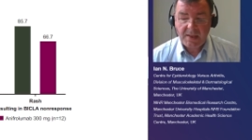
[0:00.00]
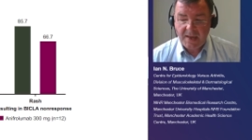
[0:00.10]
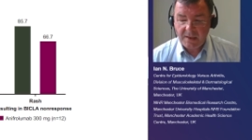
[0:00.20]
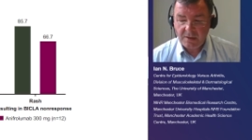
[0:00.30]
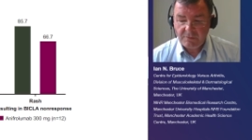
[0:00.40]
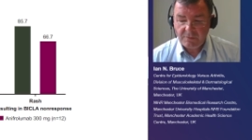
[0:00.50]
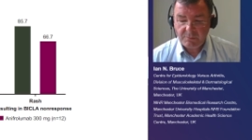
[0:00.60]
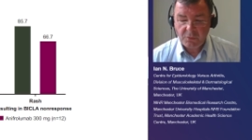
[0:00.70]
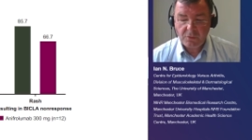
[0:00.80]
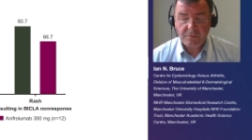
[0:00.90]
lack of
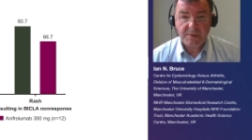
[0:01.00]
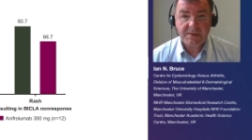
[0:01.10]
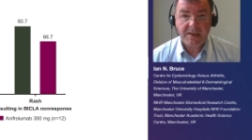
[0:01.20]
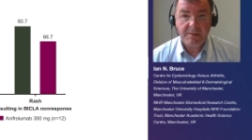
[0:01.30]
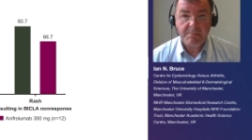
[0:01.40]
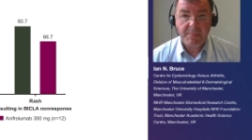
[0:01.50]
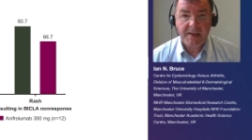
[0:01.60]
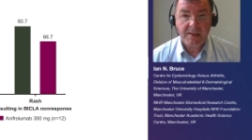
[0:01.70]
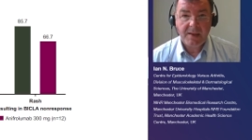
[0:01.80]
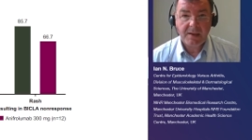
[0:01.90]
improvement in
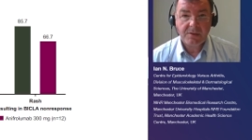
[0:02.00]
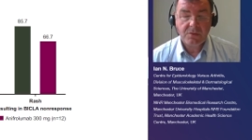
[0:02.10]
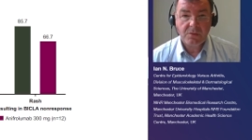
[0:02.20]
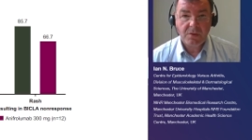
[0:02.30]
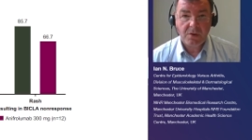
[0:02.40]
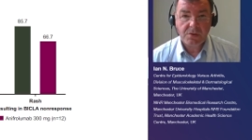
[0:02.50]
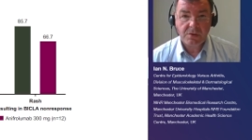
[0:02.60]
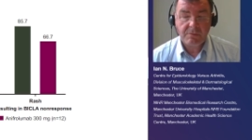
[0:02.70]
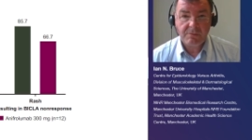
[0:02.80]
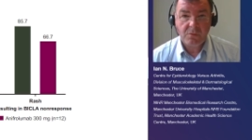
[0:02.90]
BILAG
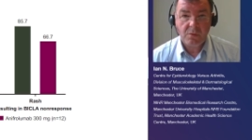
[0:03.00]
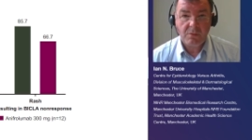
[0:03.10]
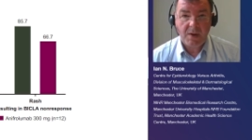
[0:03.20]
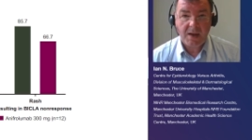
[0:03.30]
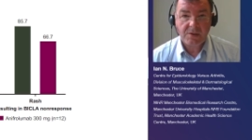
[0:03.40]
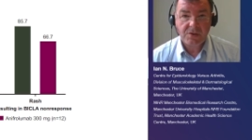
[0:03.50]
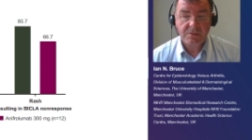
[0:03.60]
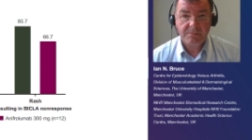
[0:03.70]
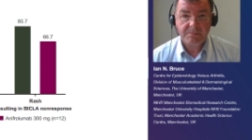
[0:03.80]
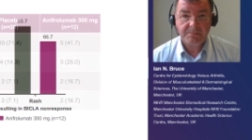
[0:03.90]
2004
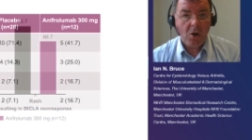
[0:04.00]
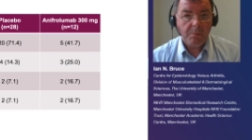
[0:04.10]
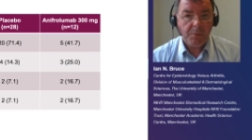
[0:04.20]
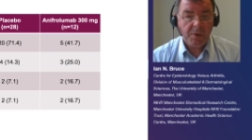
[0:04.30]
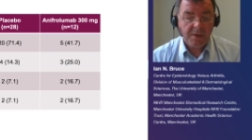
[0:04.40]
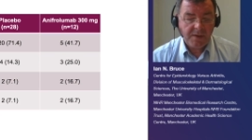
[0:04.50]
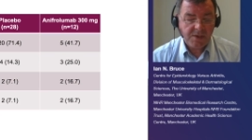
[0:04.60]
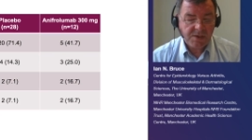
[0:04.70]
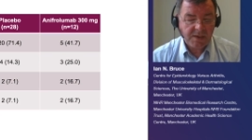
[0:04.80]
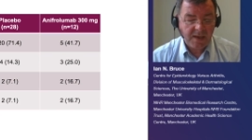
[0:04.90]
rash. Putting
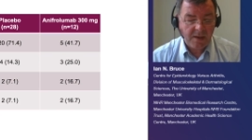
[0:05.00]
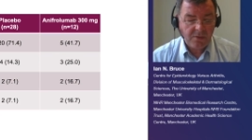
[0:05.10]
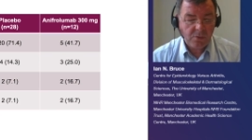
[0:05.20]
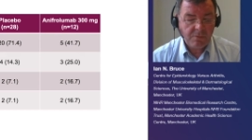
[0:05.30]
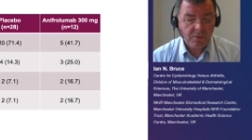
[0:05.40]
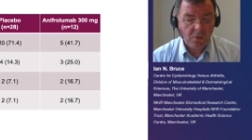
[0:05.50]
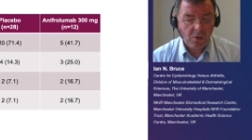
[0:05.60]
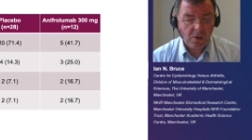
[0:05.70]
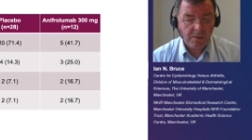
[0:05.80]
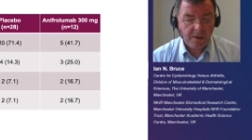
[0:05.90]
these together
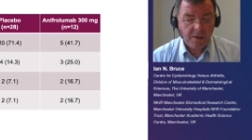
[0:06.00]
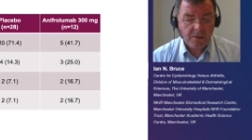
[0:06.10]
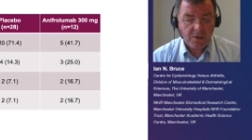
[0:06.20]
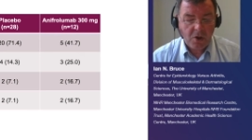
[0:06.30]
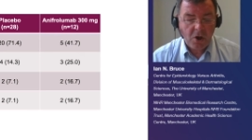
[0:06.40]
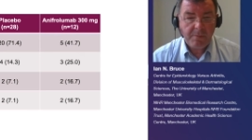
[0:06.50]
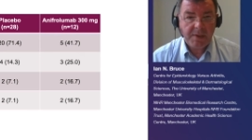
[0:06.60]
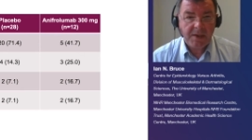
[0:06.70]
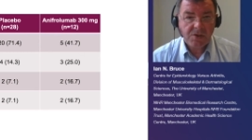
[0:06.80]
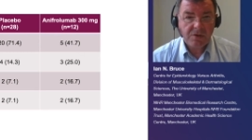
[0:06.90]
overall, the
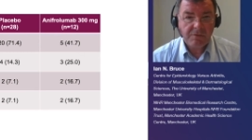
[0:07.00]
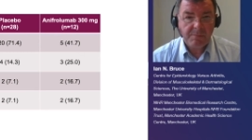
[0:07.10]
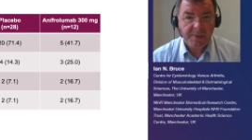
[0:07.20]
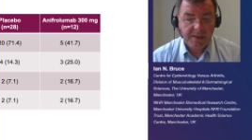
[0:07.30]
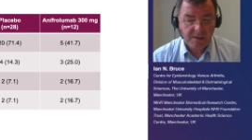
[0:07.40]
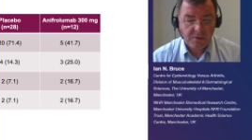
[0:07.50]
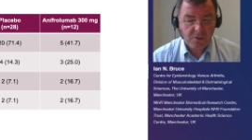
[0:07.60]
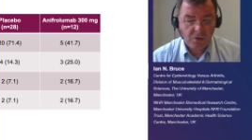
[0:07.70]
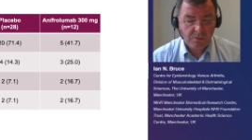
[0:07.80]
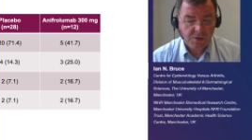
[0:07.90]
combination of BICLA
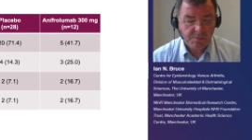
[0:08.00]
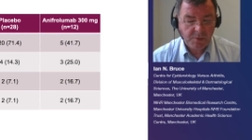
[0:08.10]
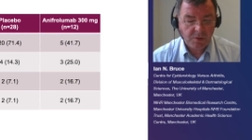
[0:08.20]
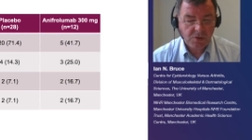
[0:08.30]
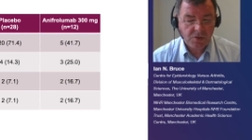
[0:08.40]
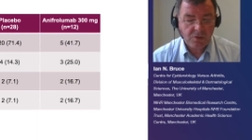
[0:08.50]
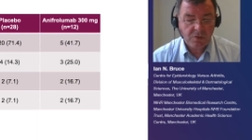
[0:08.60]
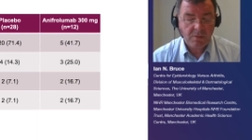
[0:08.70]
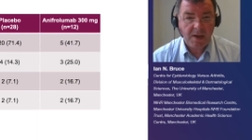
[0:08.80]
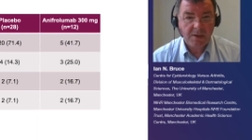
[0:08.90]
non response due
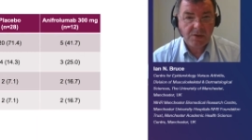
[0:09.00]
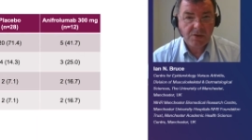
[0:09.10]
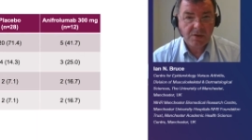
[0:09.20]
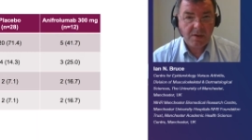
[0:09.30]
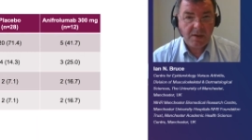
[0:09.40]
to rash